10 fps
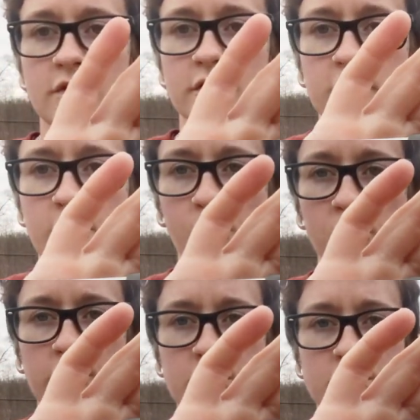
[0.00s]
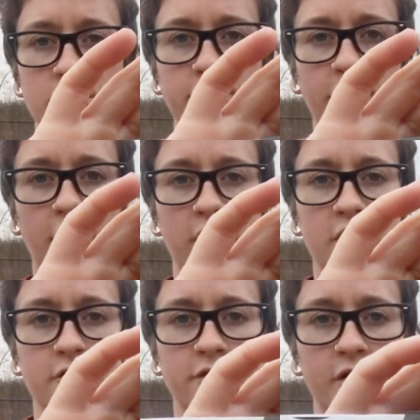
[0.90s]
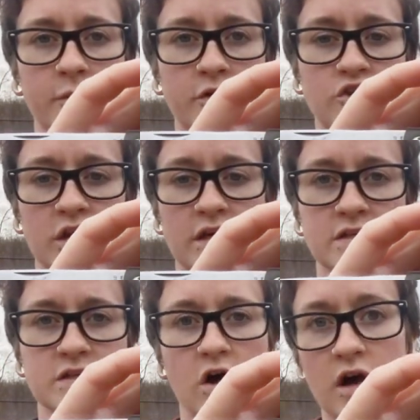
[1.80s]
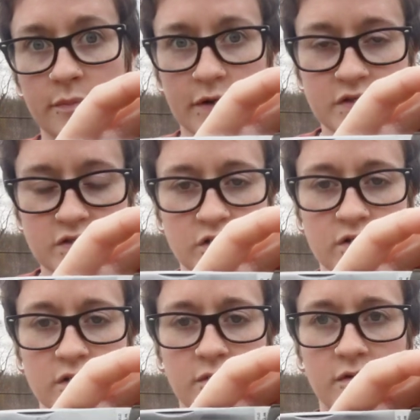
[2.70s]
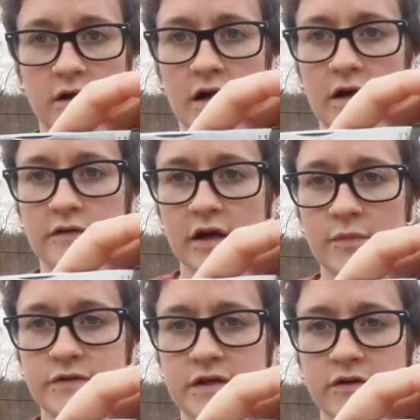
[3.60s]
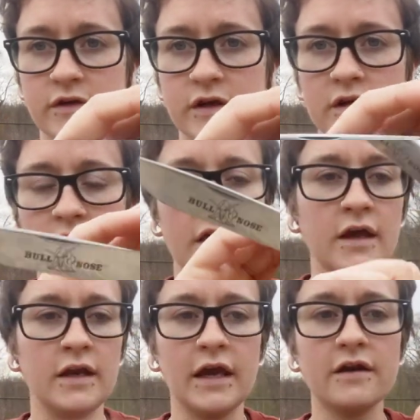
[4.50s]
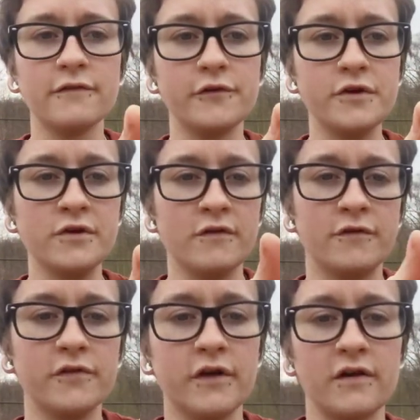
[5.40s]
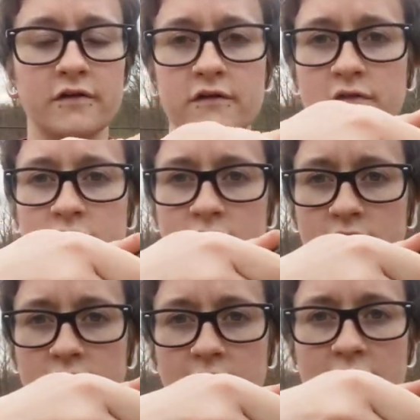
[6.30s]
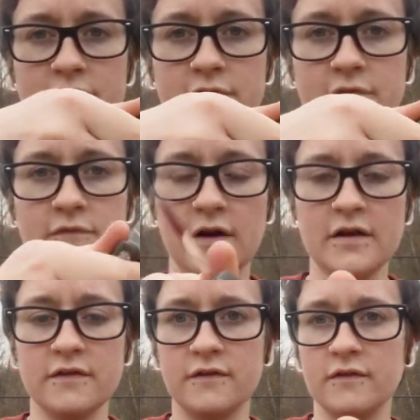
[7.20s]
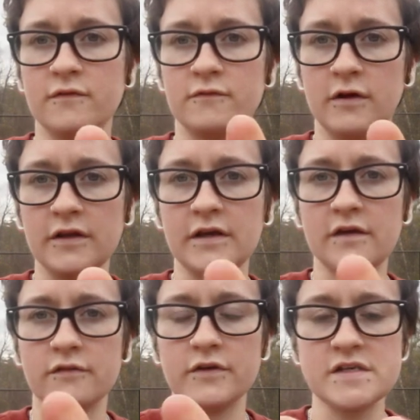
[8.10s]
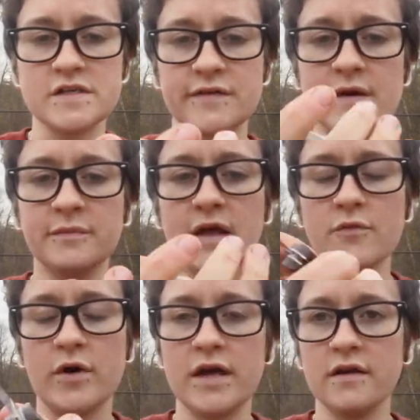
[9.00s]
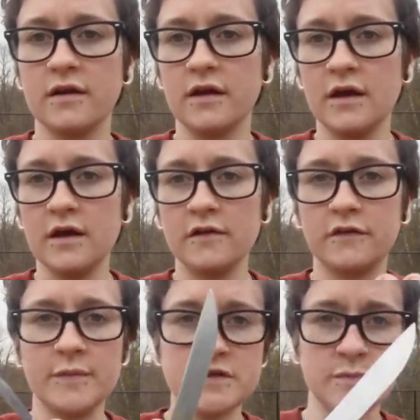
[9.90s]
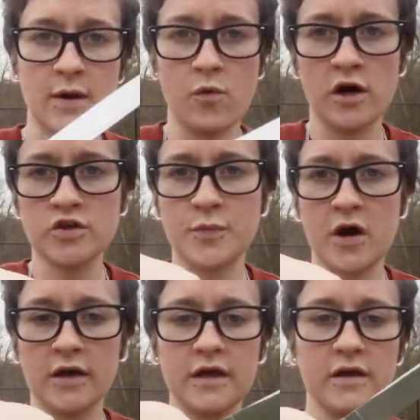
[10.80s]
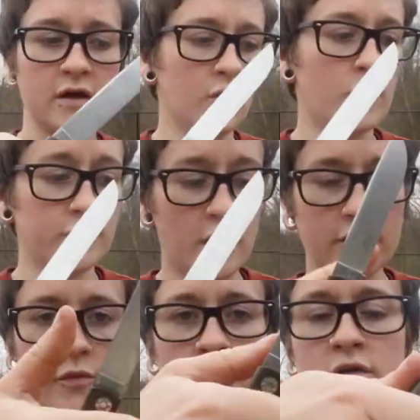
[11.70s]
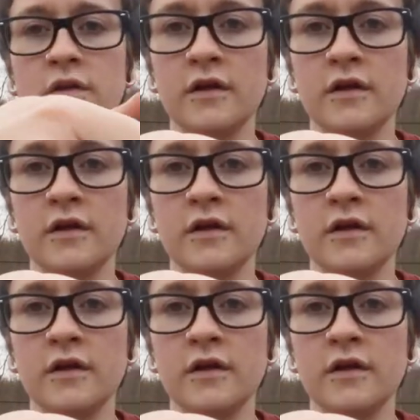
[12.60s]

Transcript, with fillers: This is a bullnose, so very, very much a sod buster uh, type deal here. And again, a full a full size knife, right? Really nice, really slim, lightweight. Slips in my watch pocket with the other one,